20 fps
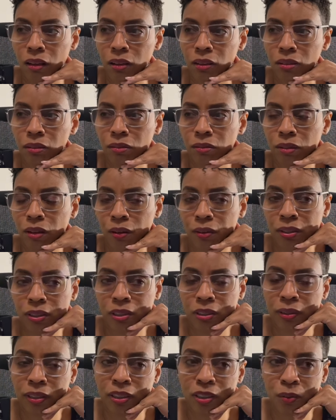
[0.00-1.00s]
You know,
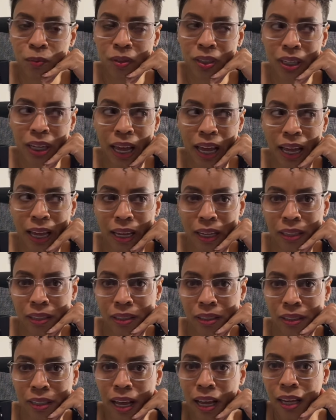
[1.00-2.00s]
especially when he
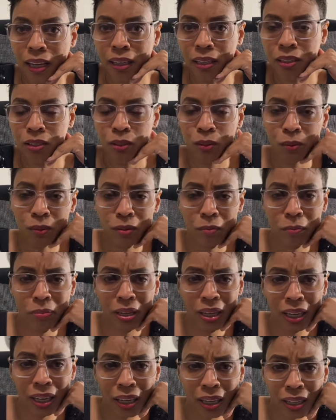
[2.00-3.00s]
asked, like, you in
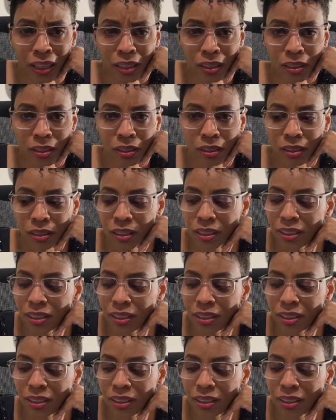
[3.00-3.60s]
bed.